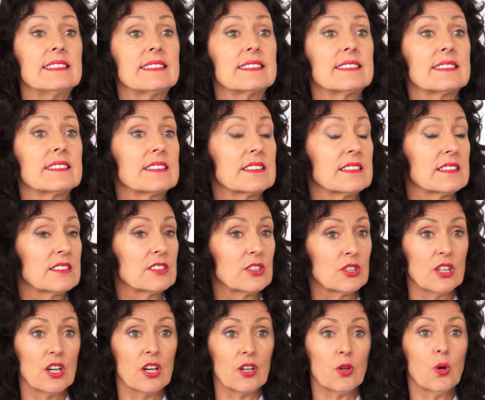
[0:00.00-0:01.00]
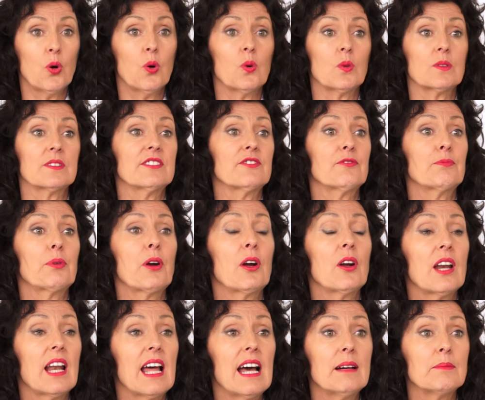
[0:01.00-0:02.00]
is a cause of
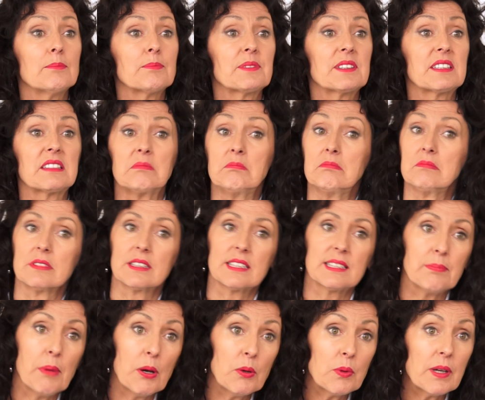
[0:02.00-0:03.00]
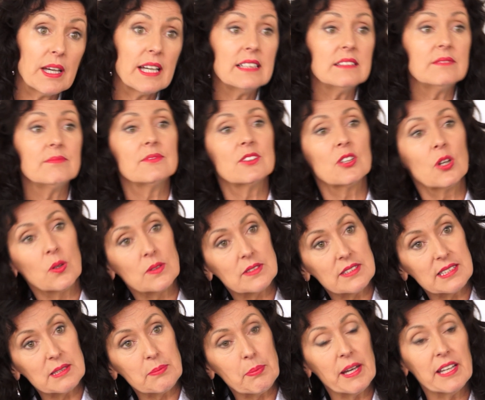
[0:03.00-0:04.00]
prolapse: smoking,
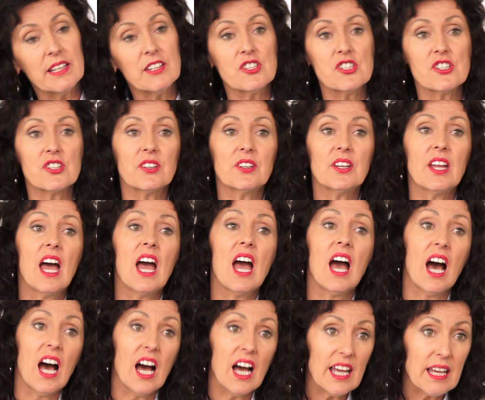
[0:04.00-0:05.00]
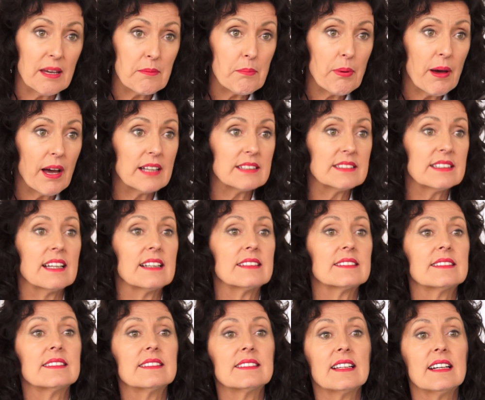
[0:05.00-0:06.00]
constipation, high impact
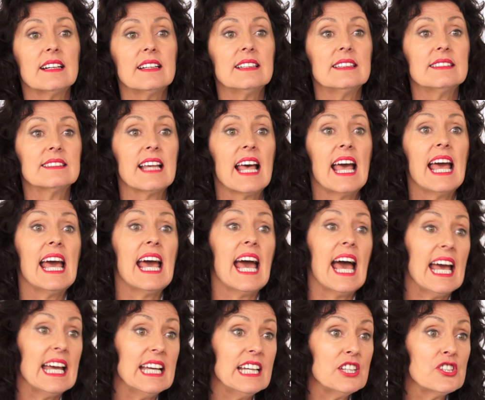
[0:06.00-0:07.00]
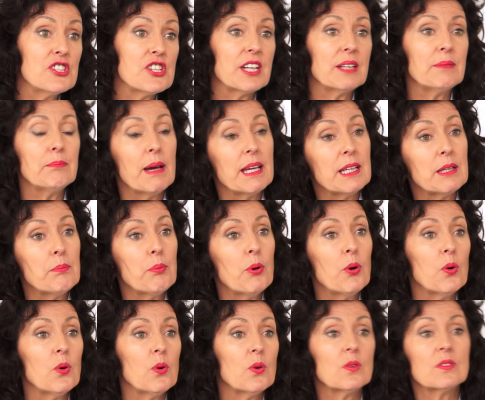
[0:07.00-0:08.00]
exercise, aging,
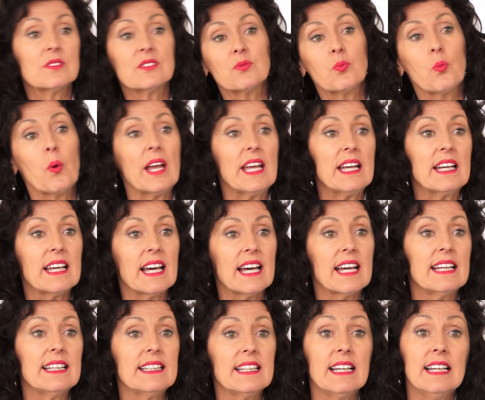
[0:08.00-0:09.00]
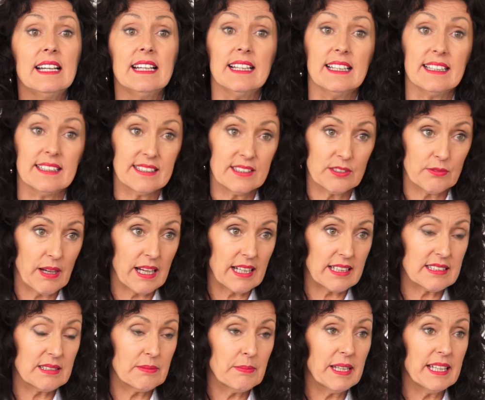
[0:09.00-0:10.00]
menopause, weight gain,
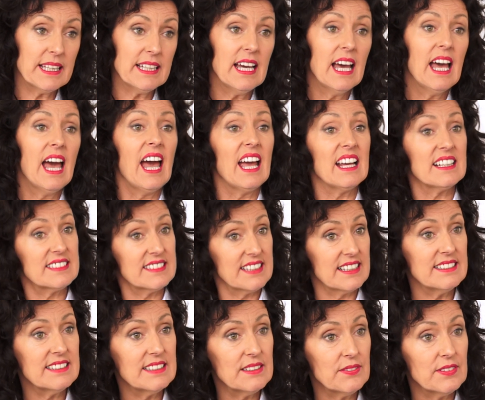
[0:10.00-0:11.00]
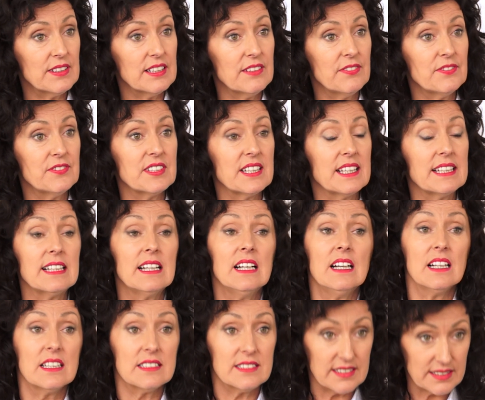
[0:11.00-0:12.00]
hysterectomy, excessive lifting,
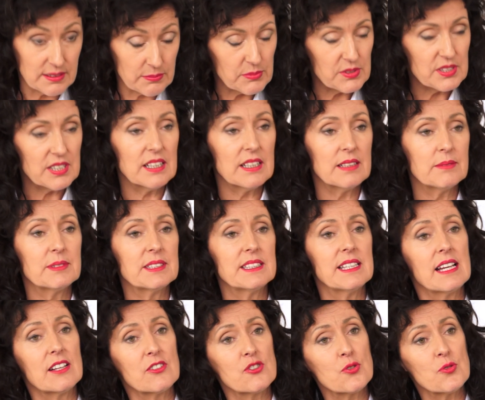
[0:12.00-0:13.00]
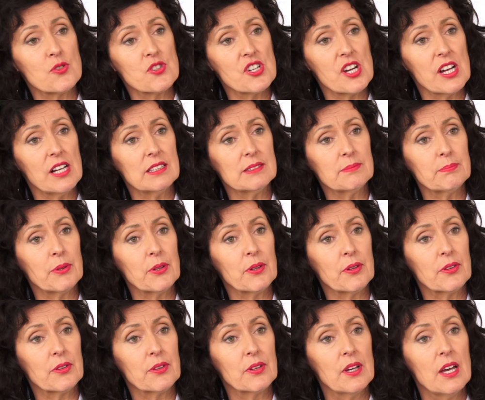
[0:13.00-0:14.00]
and sometimes natural
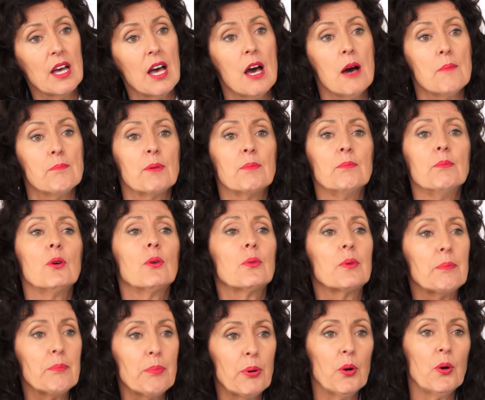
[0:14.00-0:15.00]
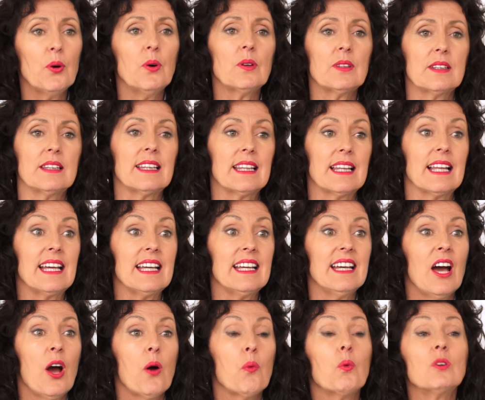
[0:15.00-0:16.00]
childbirth. But more
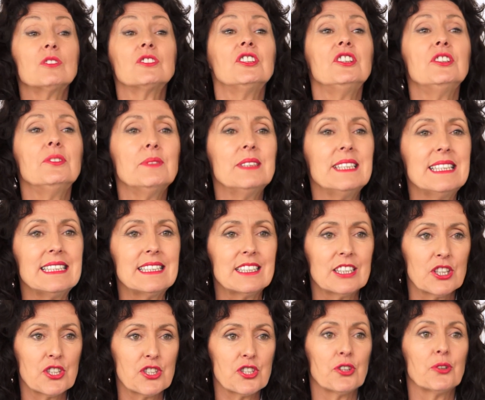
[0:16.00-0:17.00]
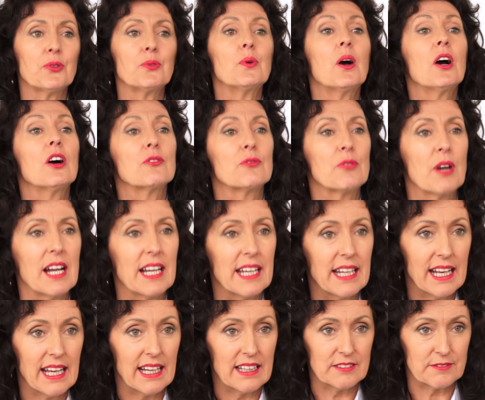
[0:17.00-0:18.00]
importantly, what do you need to do
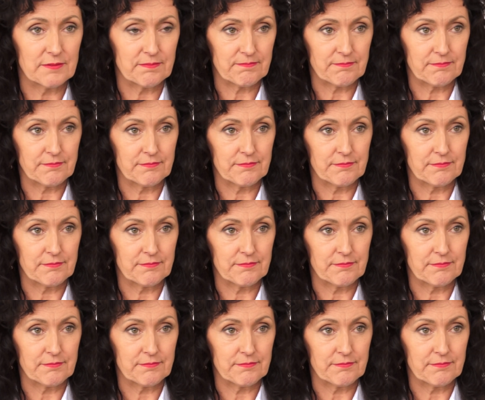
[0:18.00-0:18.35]
right now?